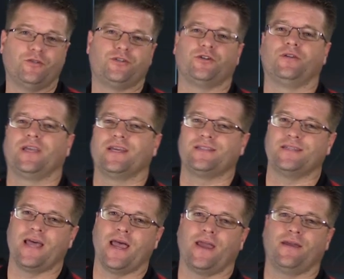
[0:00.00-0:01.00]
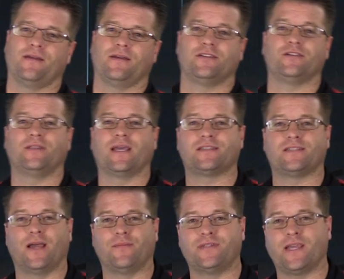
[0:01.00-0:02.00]
you tuning in today. Until next
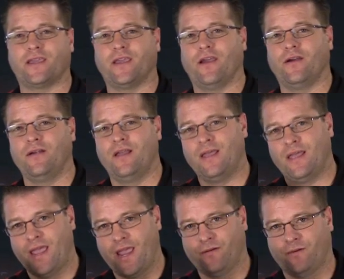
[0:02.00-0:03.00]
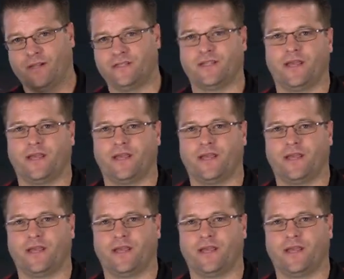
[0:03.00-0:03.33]
time, take care and ride